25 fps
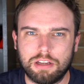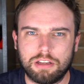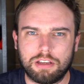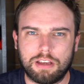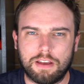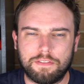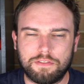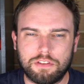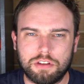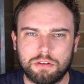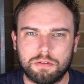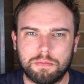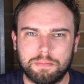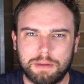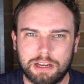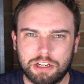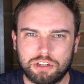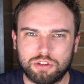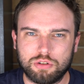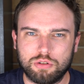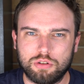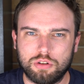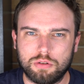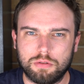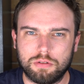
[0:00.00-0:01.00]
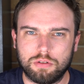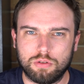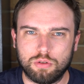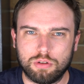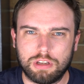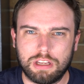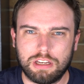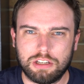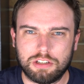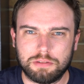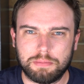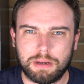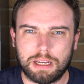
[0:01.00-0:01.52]
You have to make sure you're
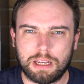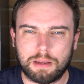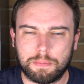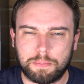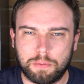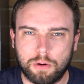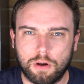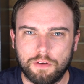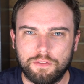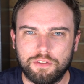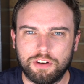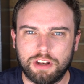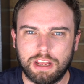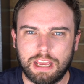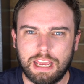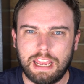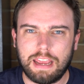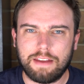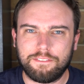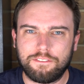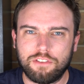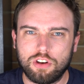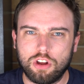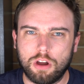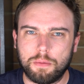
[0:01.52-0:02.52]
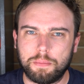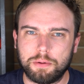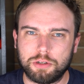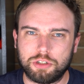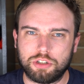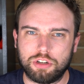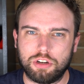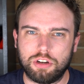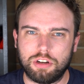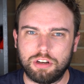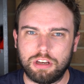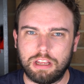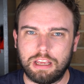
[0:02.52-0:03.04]
looking to make a profit at every
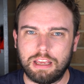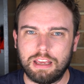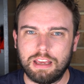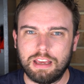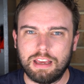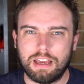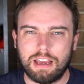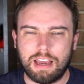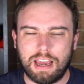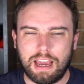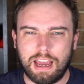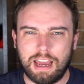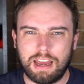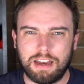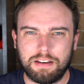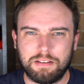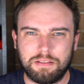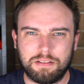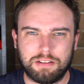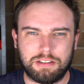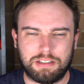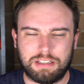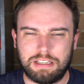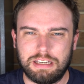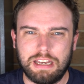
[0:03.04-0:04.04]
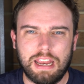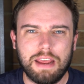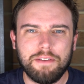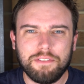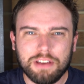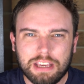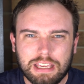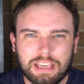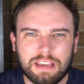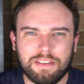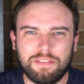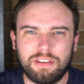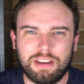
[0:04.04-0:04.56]
opportunity and never
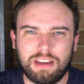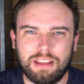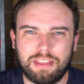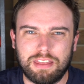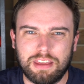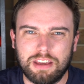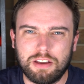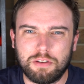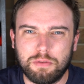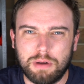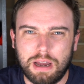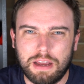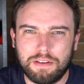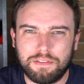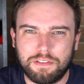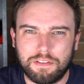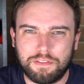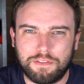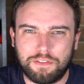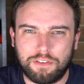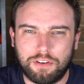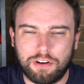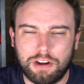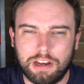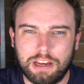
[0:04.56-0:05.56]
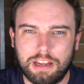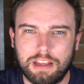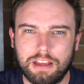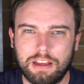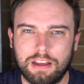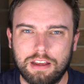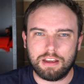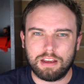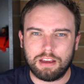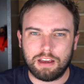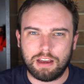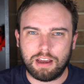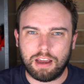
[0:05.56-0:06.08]
give anything away for free.
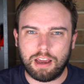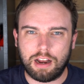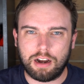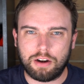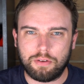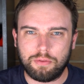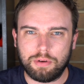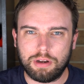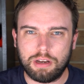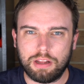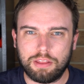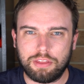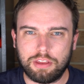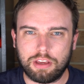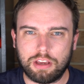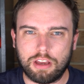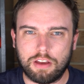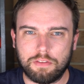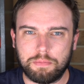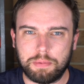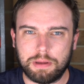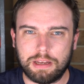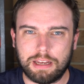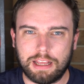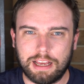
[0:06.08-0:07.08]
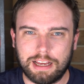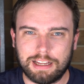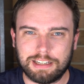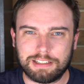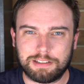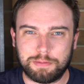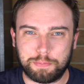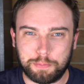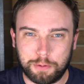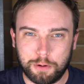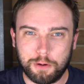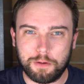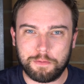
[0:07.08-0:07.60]
And I really think I've been out
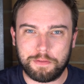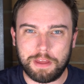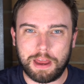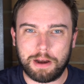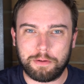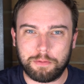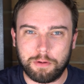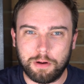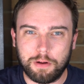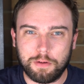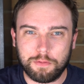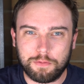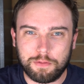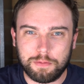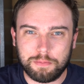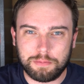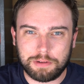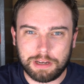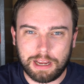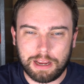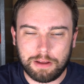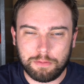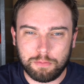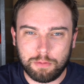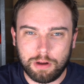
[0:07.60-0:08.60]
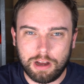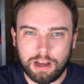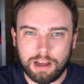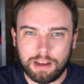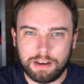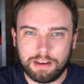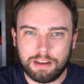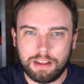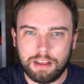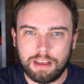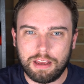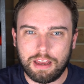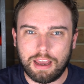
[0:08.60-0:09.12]
to prove that wrong from day
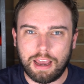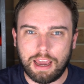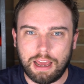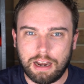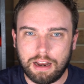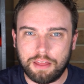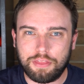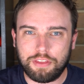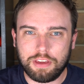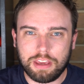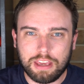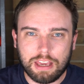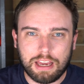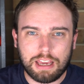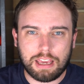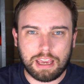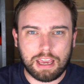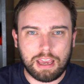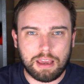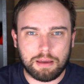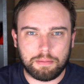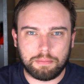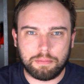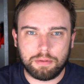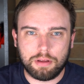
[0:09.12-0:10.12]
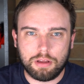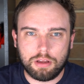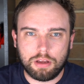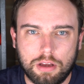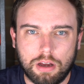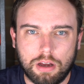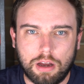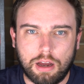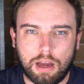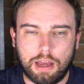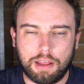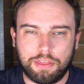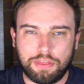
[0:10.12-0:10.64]
one, and I think I am.
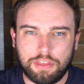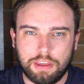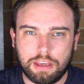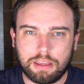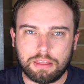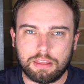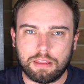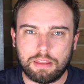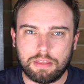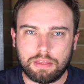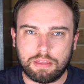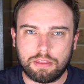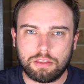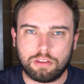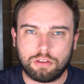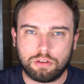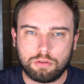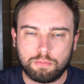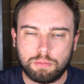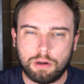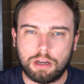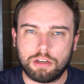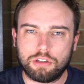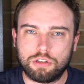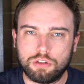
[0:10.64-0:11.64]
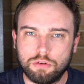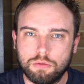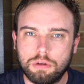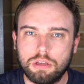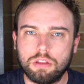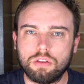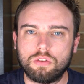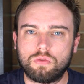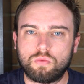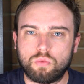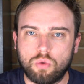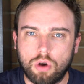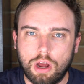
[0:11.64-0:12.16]
I think that by doing
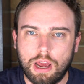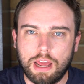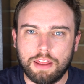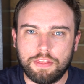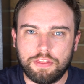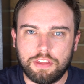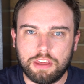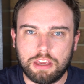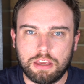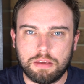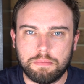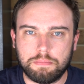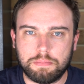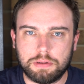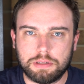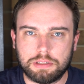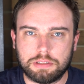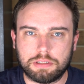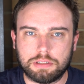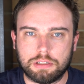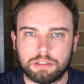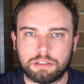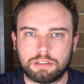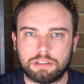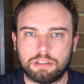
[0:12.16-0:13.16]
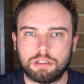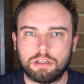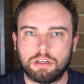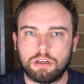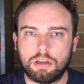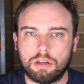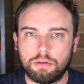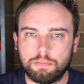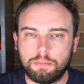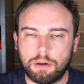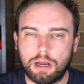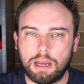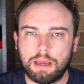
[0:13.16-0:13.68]
the right thing in business,
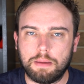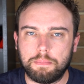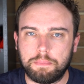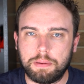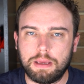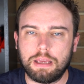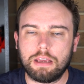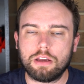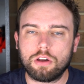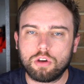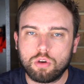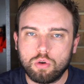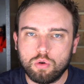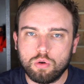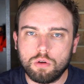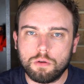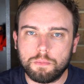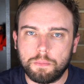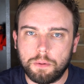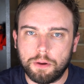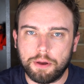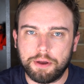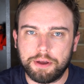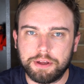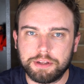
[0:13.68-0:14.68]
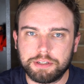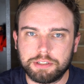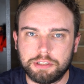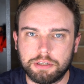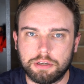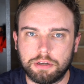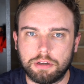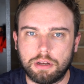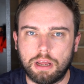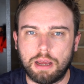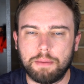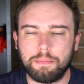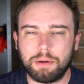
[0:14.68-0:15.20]
by being a good
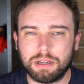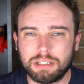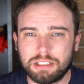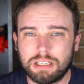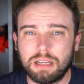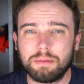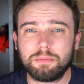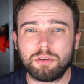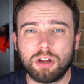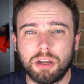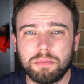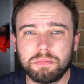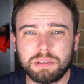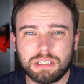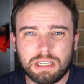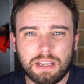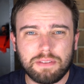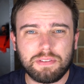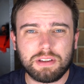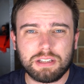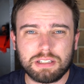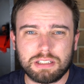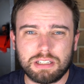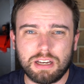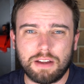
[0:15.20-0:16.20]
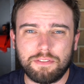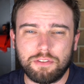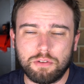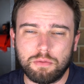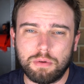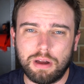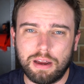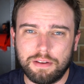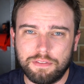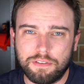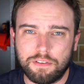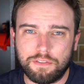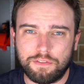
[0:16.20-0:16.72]
person, and by sometimes giving stuff
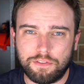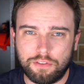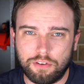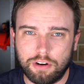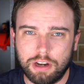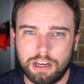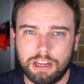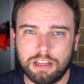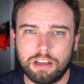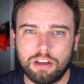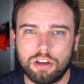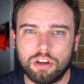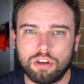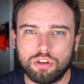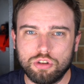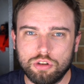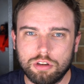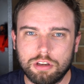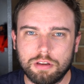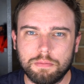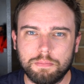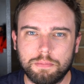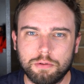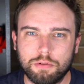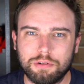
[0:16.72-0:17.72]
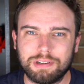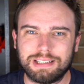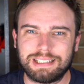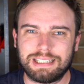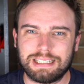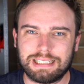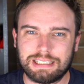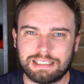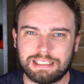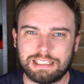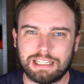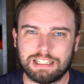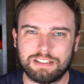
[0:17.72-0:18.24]
away for free, you can build a
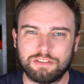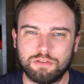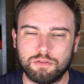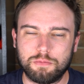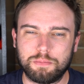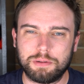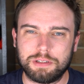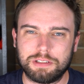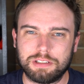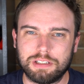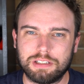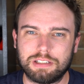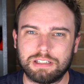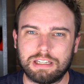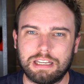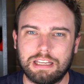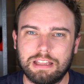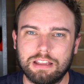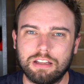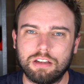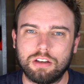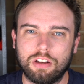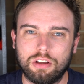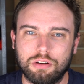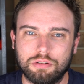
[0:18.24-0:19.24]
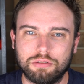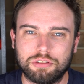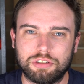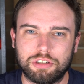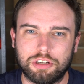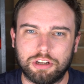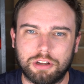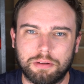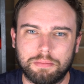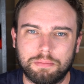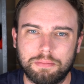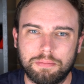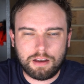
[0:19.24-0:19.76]
successful business in the long
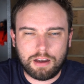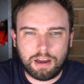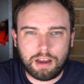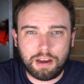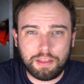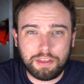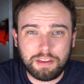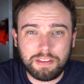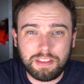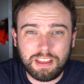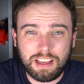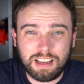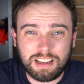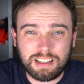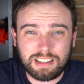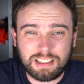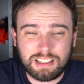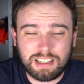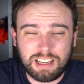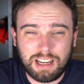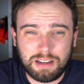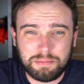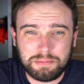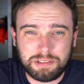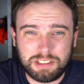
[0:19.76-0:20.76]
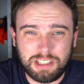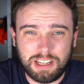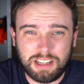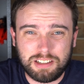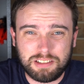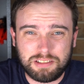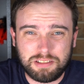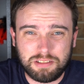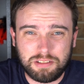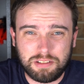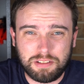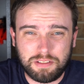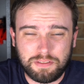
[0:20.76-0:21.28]
term. And I think that comes down
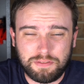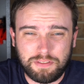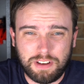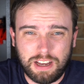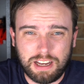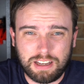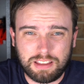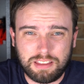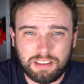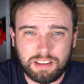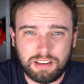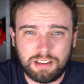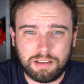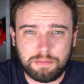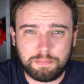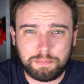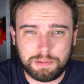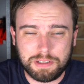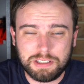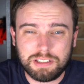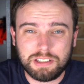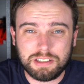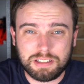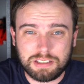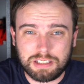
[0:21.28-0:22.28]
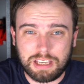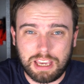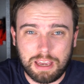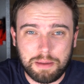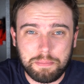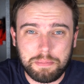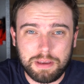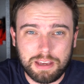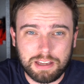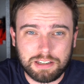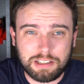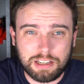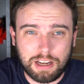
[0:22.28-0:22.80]
to the fact that business can
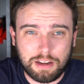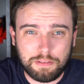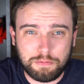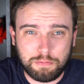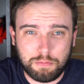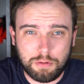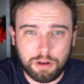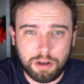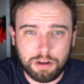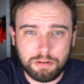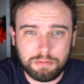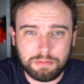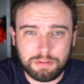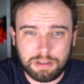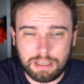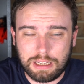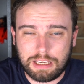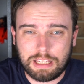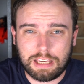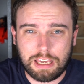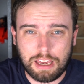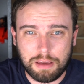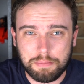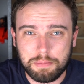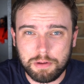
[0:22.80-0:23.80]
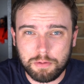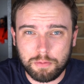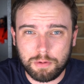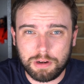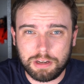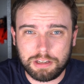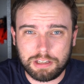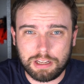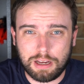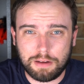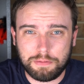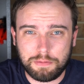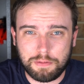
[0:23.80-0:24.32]
be a tough world. It can be really
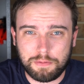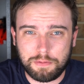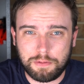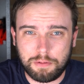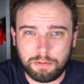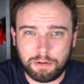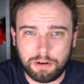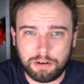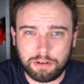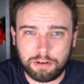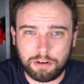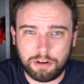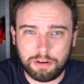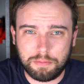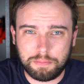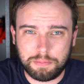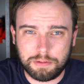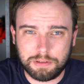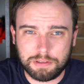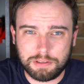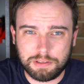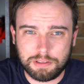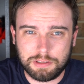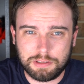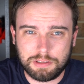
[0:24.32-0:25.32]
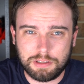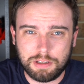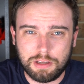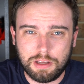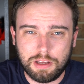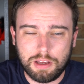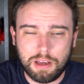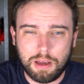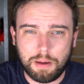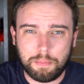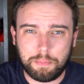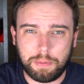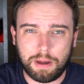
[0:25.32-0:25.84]
tough if you're running your own business,
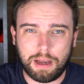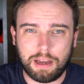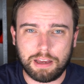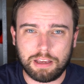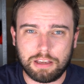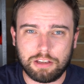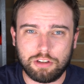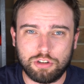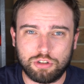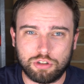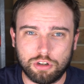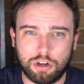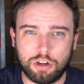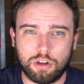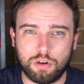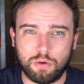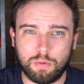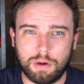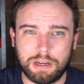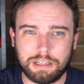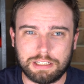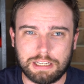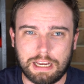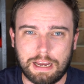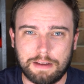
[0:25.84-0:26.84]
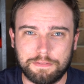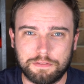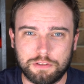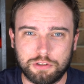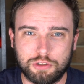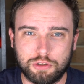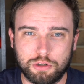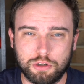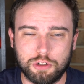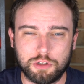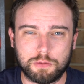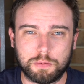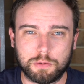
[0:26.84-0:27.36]
but you don't always have to
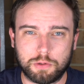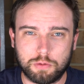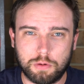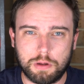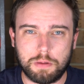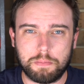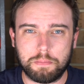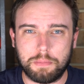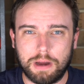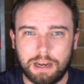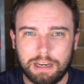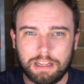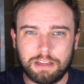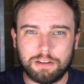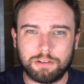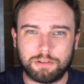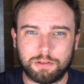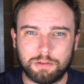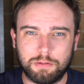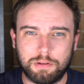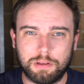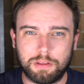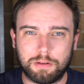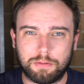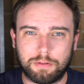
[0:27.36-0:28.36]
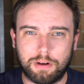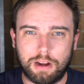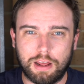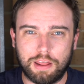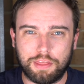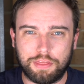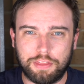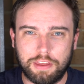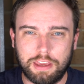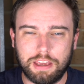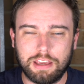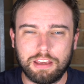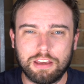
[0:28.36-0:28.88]
choose between money and doing the right
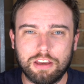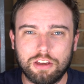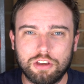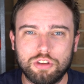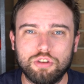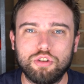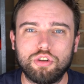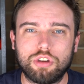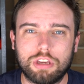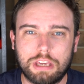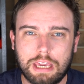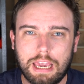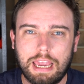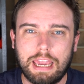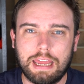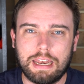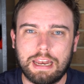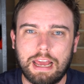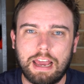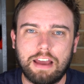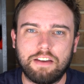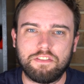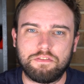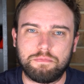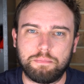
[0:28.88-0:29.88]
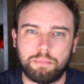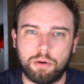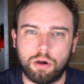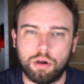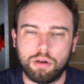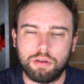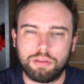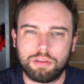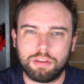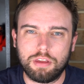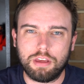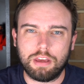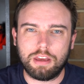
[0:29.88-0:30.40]
thing. You can have
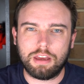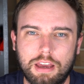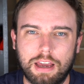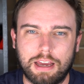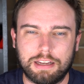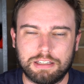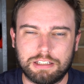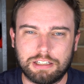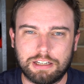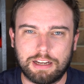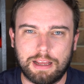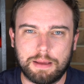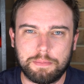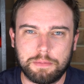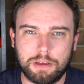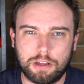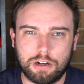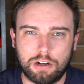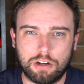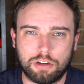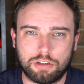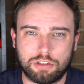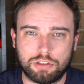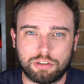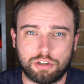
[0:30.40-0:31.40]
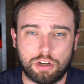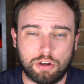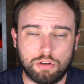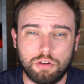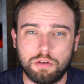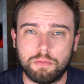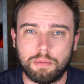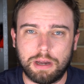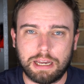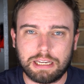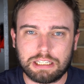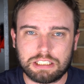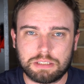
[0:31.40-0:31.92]
both. And today I'm going to tell you
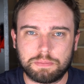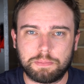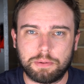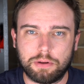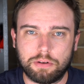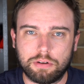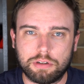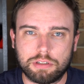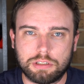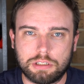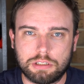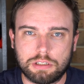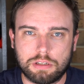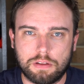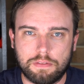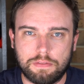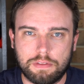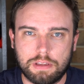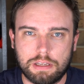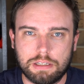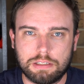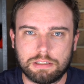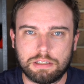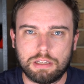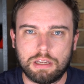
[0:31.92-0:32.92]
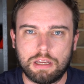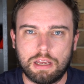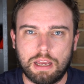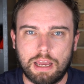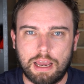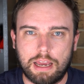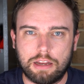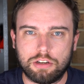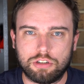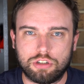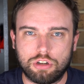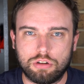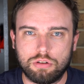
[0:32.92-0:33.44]
my experiences of this
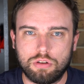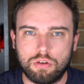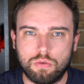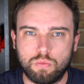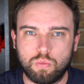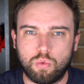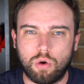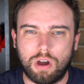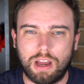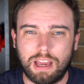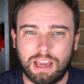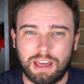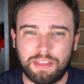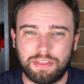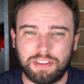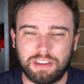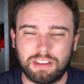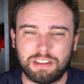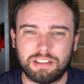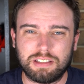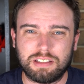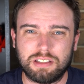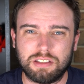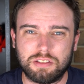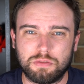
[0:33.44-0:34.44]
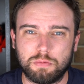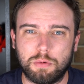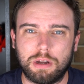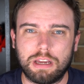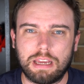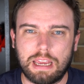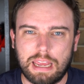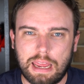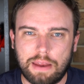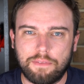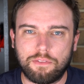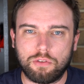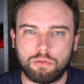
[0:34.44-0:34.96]
and tell you why I think this is the way
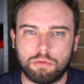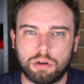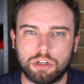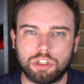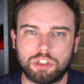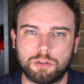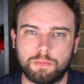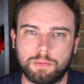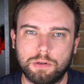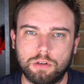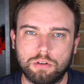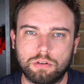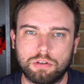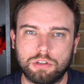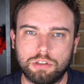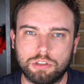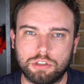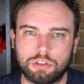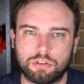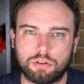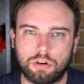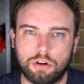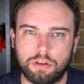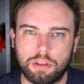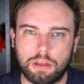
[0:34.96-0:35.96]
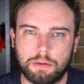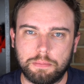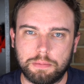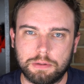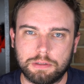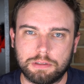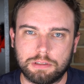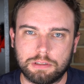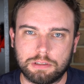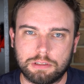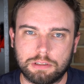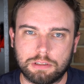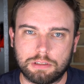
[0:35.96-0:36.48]
everyone should be looking to grow their
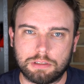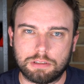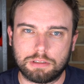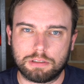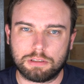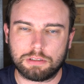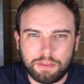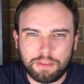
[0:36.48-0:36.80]
businesses.